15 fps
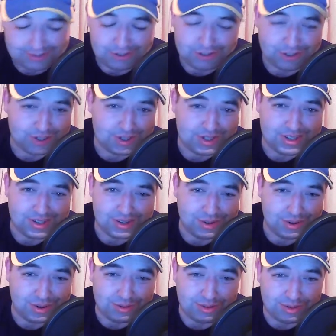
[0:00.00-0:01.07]
Just
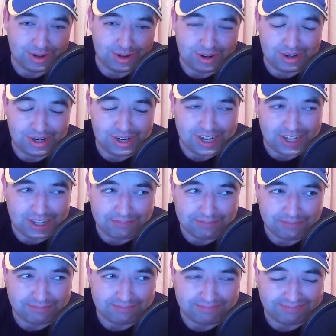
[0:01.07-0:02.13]
overall, I
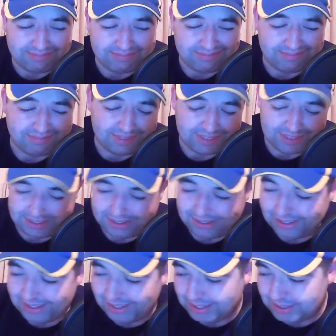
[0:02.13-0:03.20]

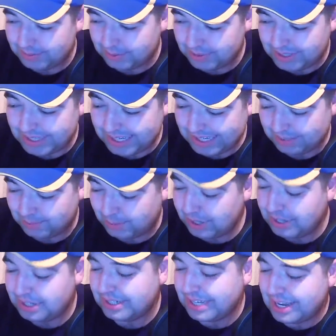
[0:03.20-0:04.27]
suppose
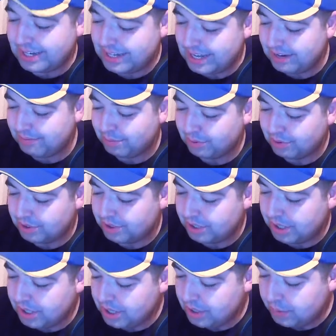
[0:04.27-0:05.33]
disappointed that end, but
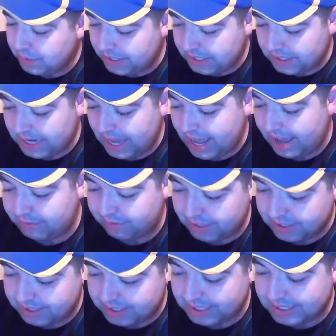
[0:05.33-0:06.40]
we did have a
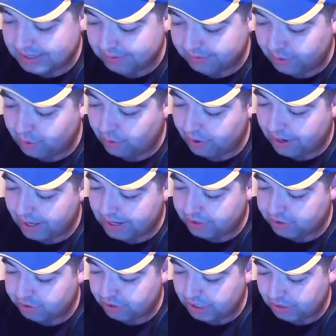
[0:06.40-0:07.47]
6-4 and a
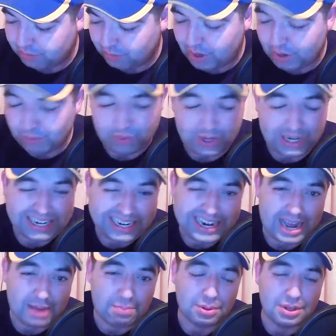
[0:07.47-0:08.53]
3-1 win and
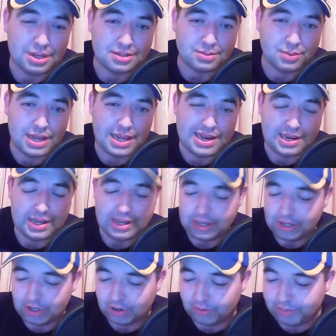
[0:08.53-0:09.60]
nap as well
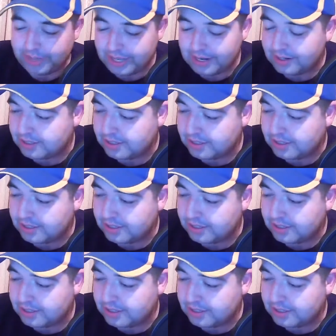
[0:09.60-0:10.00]
come in.